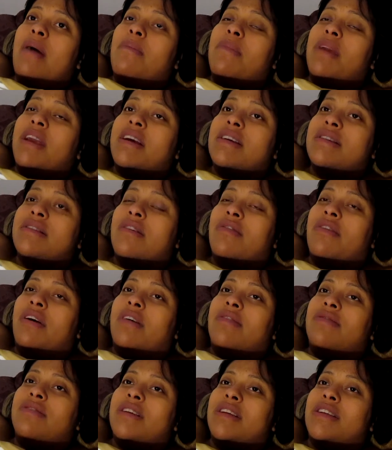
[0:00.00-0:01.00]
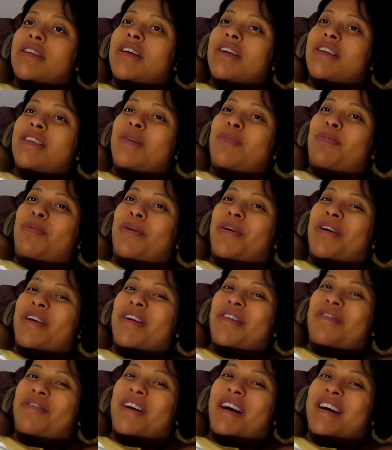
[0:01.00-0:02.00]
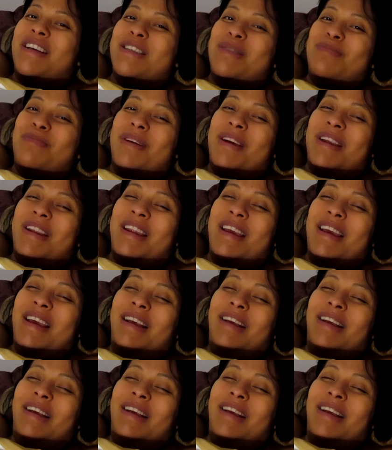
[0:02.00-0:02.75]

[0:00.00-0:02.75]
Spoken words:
because I've had such a supportive husband,